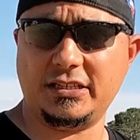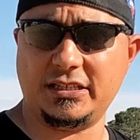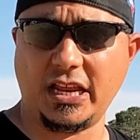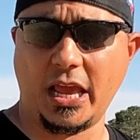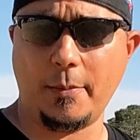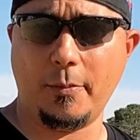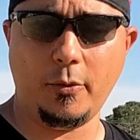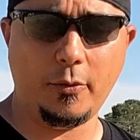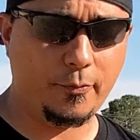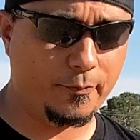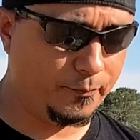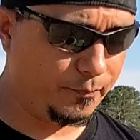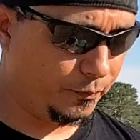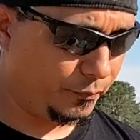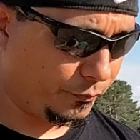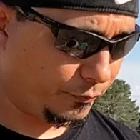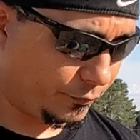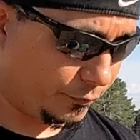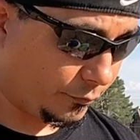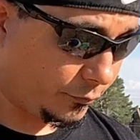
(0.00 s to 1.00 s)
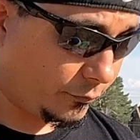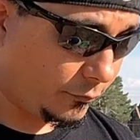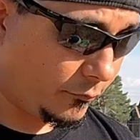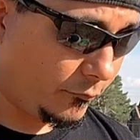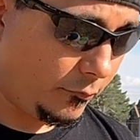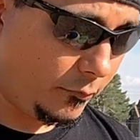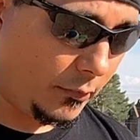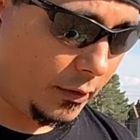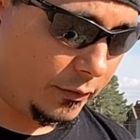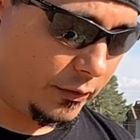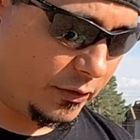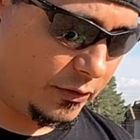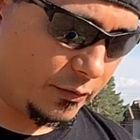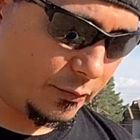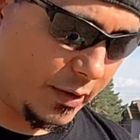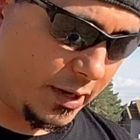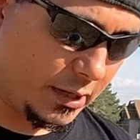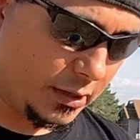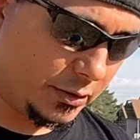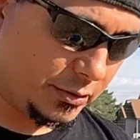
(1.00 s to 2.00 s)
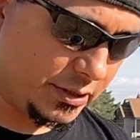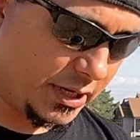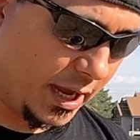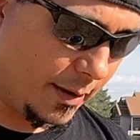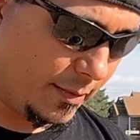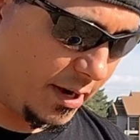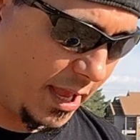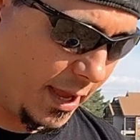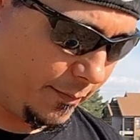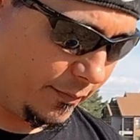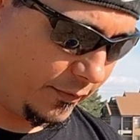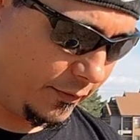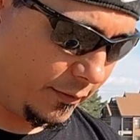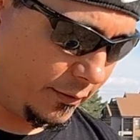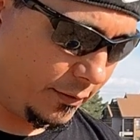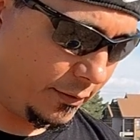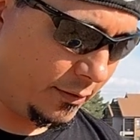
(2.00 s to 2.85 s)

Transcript: stable than the regular time-lapse.